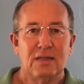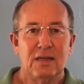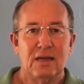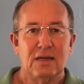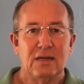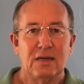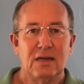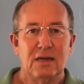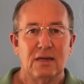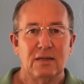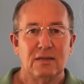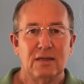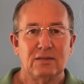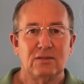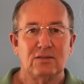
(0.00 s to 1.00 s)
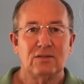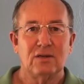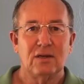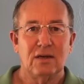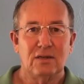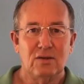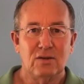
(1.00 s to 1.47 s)
then
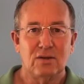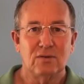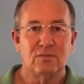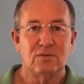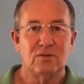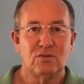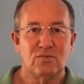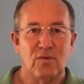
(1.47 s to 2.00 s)
you can,